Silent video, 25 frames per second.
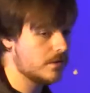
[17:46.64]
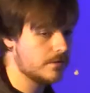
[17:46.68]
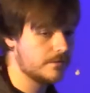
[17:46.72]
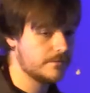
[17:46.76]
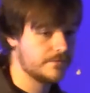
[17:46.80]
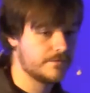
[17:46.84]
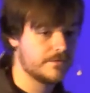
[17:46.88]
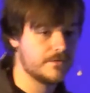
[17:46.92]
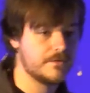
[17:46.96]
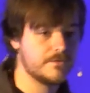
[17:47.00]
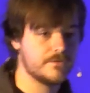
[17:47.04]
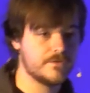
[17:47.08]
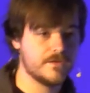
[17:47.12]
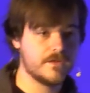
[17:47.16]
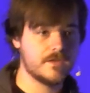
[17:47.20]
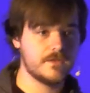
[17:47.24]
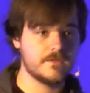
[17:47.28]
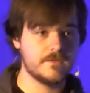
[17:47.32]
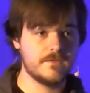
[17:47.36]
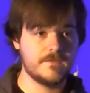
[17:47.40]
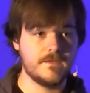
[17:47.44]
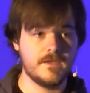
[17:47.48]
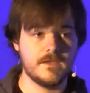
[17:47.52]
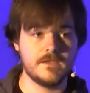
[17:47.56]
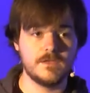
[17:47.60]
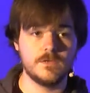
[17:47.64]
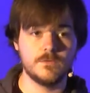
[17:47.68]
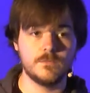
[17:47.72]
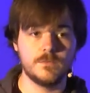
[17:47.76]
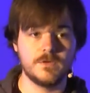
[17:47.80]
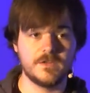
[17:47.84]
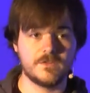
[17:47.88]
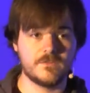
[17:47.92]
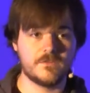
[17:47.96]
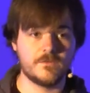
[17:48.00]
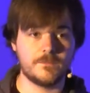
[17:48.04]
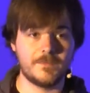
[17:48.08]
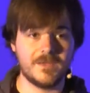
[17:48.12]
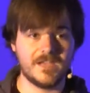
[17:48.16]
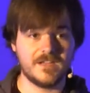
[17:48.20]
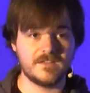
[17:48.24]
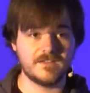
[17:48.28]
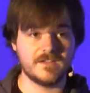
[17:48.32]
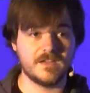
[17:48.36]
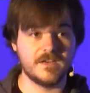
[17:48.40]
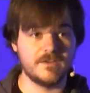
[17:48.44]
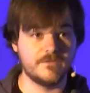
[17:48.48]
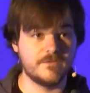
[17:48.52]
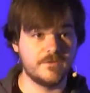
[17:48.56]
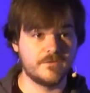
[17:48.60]
the things that, that you would expect
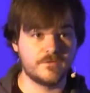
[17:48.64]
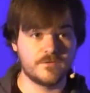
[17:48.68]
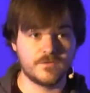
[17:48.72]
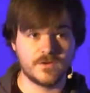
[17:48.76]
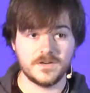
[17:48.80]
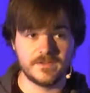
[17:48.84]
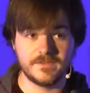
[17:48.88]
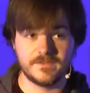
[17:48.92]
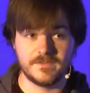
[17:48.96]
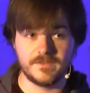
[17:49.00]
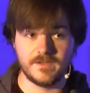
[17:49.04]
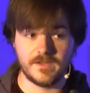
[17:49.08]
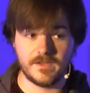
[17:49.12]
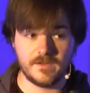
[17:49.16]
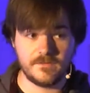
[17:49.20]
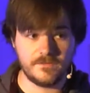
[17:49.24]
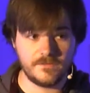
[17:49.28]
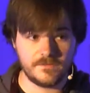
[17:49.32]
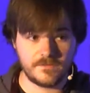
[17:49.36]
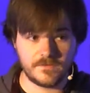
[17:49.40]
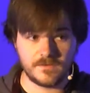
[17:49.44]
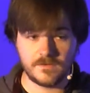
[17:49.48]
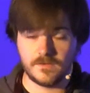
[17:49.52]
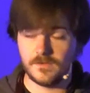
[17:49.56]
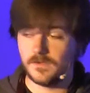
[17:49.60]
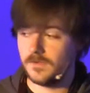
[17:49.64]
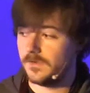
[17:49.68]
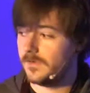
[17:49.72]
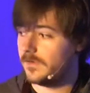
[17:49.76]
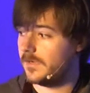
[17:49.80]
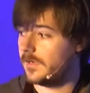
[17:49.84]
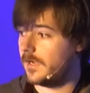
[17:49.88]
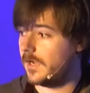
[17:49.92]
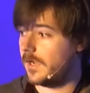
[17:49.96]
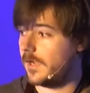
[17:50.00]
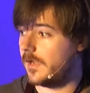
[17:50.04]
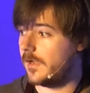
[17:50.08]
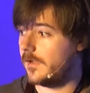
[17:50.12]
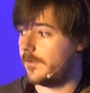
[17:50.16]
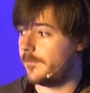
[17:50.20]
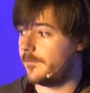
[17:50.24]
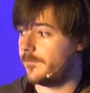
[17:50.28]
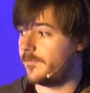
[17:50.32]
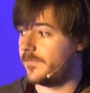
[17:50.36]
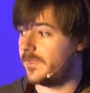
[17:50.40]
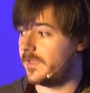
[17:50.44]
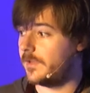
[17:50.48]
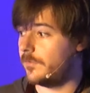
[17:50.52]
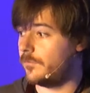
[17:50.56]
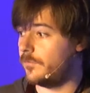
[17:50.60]
out of a front desk.
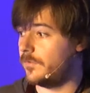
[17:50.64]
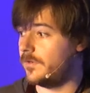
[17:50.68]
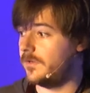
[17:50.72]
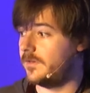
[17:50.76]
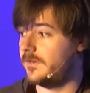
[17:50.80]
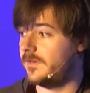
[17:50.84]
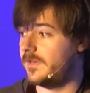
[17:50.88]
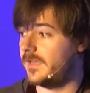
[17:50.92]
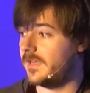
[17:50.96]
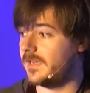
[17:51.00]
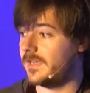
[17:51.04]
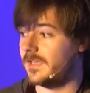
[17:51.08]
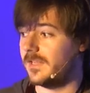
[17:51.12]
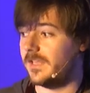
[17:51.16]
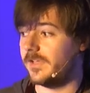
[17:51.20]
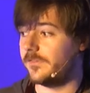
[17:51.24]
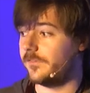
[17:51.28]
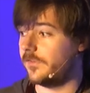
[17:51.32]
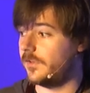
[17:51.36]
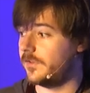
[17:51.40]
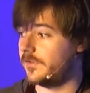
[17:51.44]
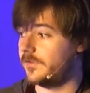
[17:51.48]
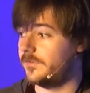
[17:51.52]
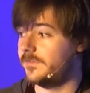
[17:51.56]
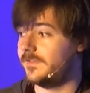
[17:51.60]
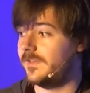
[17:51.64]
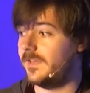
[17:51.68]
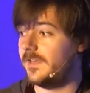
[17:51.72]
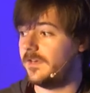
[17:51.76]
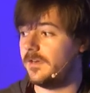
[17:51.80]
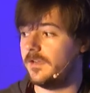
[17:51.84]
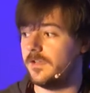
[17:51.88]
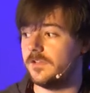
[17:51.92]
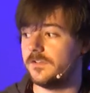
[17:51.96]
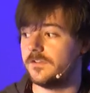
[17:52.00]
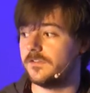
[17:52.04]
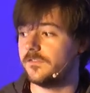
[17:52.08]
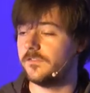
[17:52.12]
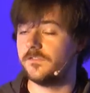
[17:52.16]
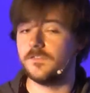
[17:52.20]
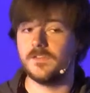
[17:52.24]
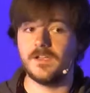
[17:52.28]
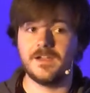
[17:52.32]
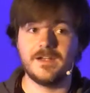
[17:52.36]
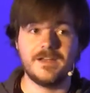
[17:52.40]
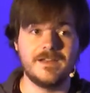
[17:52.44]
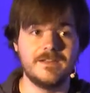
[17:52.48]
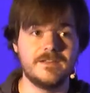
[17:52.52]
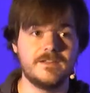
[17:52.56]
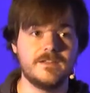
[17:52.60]
Um, it would, it collects all your data. You can
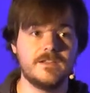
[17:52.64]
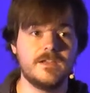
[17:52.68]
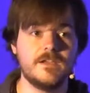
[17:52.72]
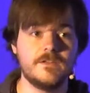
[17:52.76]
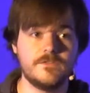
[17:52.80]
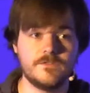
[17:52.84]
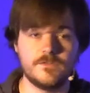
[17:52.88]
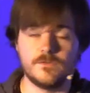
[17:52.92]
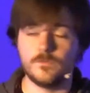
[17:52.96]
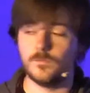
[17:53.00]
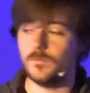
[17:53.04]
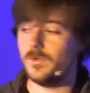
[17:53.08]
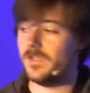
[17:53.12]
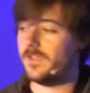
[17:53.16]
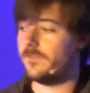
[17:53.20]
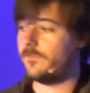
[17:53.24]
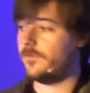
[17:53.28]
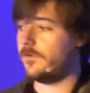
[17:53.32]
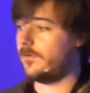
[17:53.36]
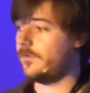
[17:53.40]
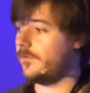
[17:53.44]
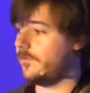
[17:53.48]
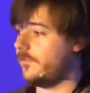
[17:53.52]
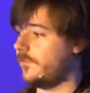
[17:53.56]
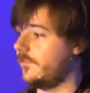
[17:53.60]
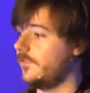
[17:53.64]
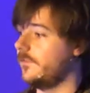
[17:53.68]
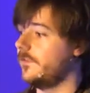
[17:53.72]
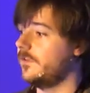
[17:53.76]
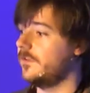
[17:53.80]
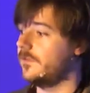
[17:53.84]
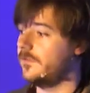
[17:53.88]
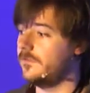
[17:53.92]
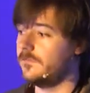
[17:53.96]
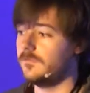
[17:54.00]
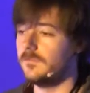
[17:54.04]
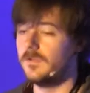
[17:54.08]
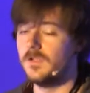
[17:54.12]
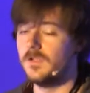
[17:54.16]
sign N D As and waivers. You can